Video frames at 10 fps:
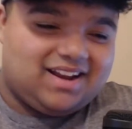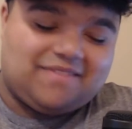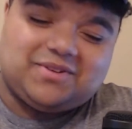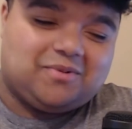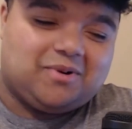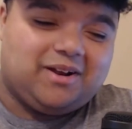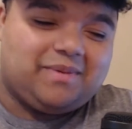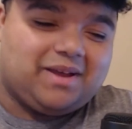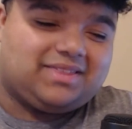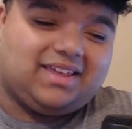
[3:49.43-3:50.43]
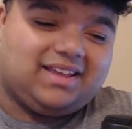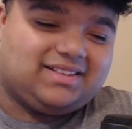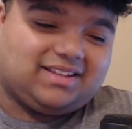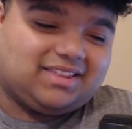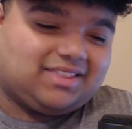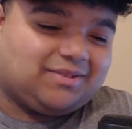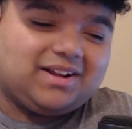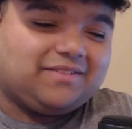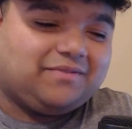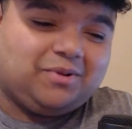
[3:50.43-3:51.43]
didn't have to worry about things like the
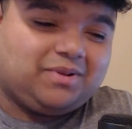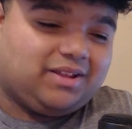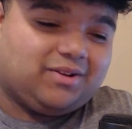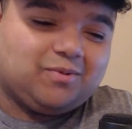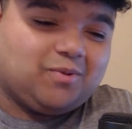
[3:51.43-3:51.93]
threat of nuclear